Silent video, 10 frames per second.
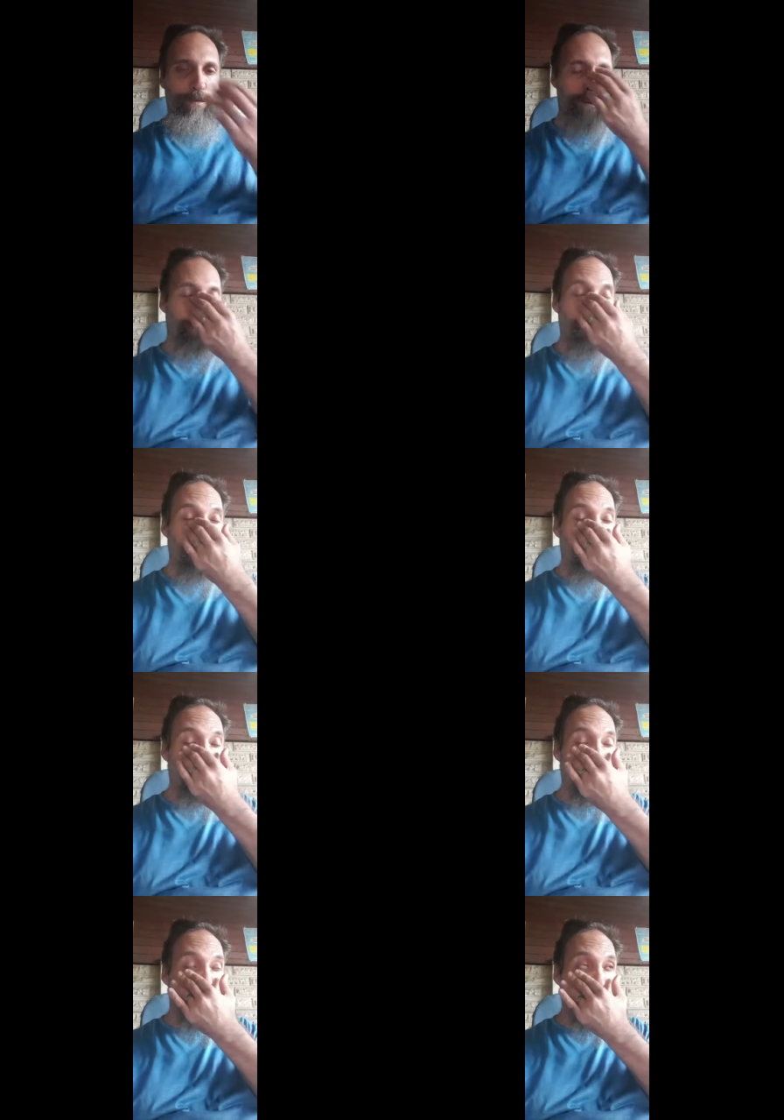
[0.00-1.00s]
with the power
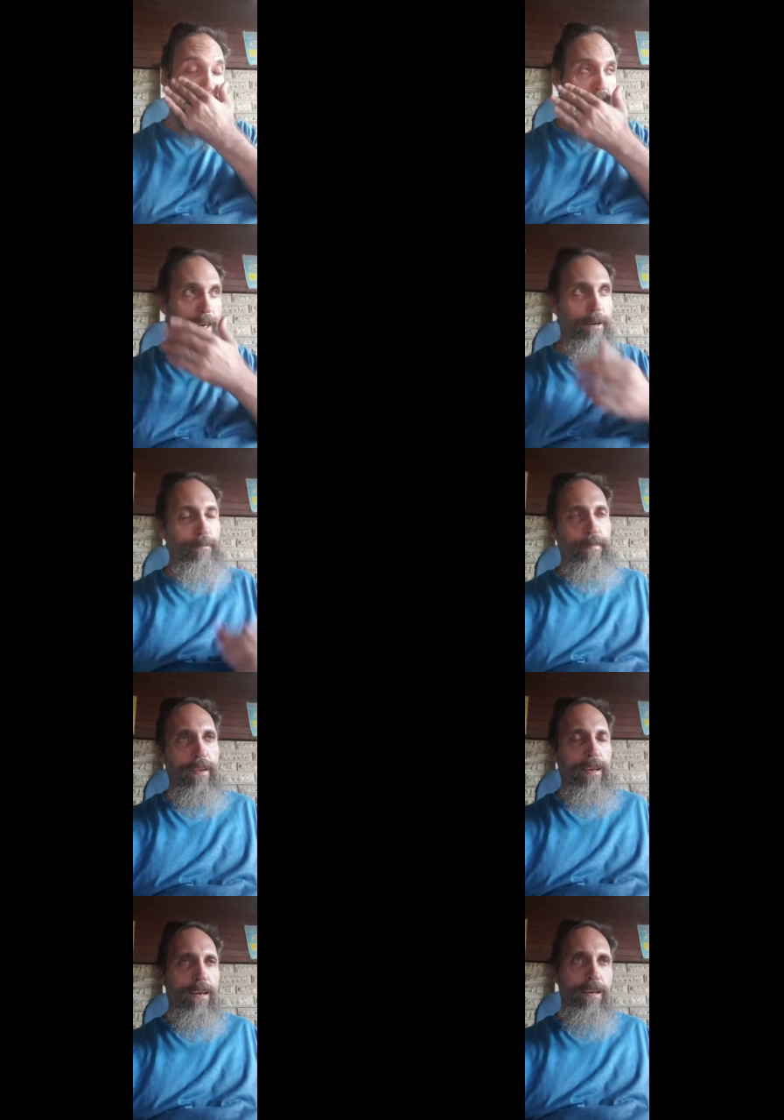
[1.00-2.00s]
off all the time
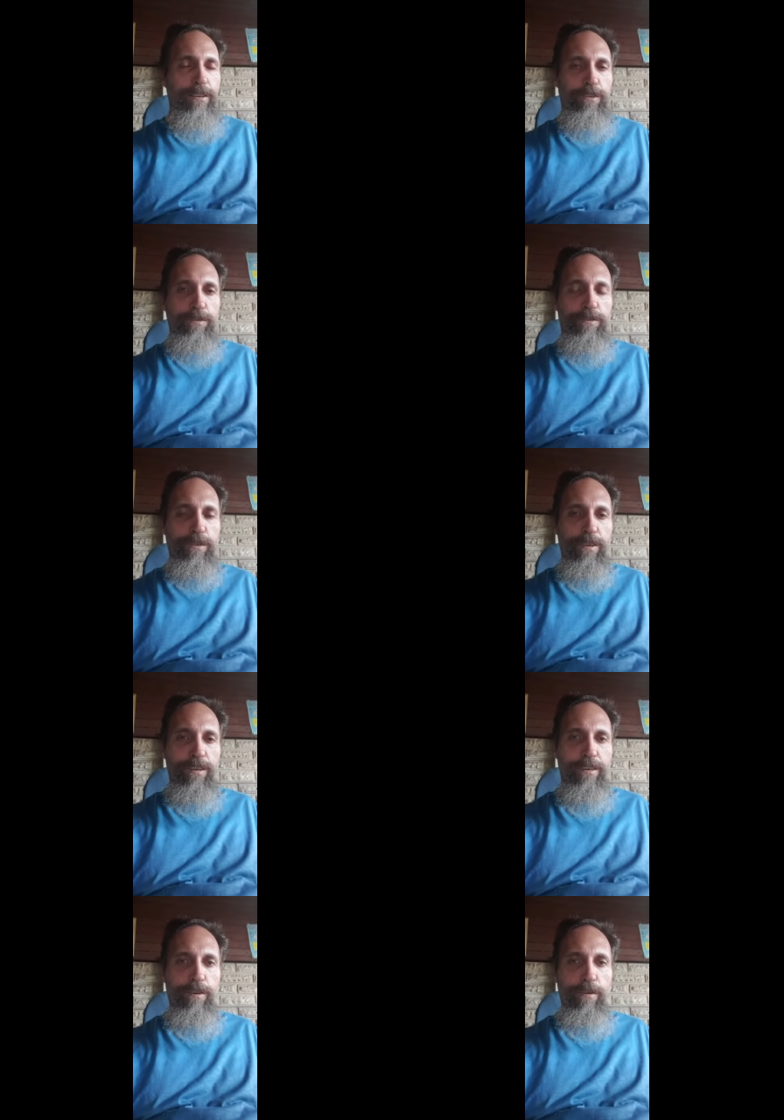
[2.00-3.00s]
due to
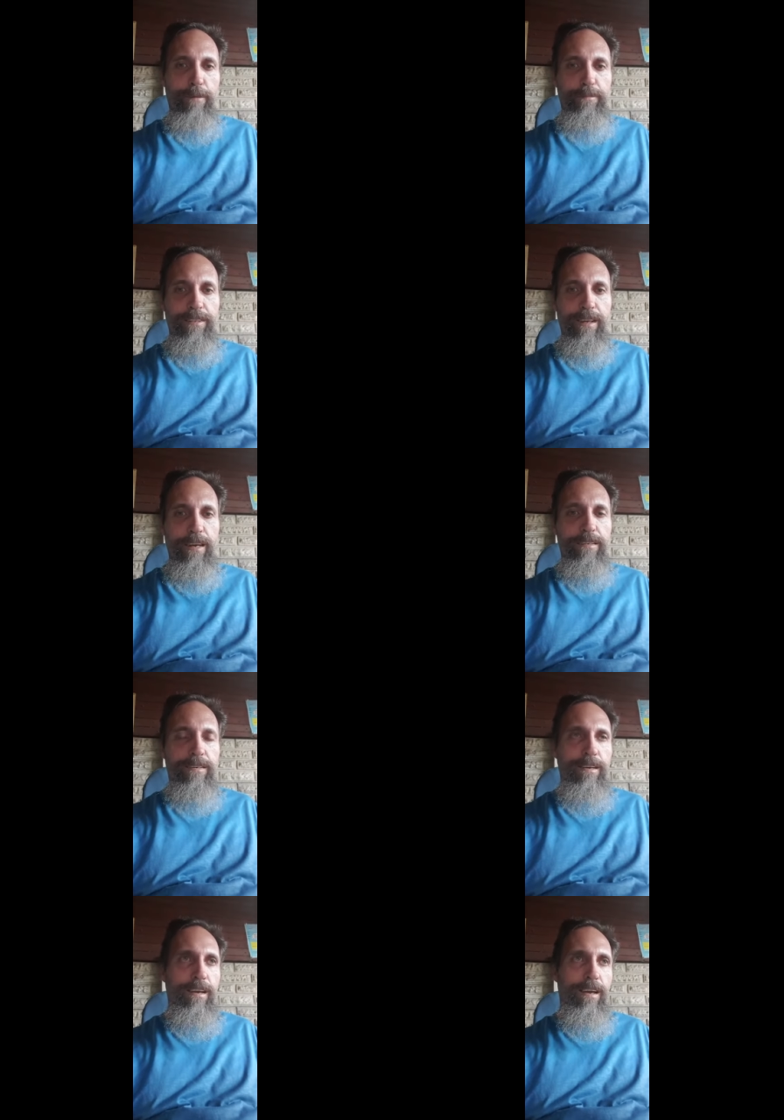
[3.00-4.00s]
the corrupt state,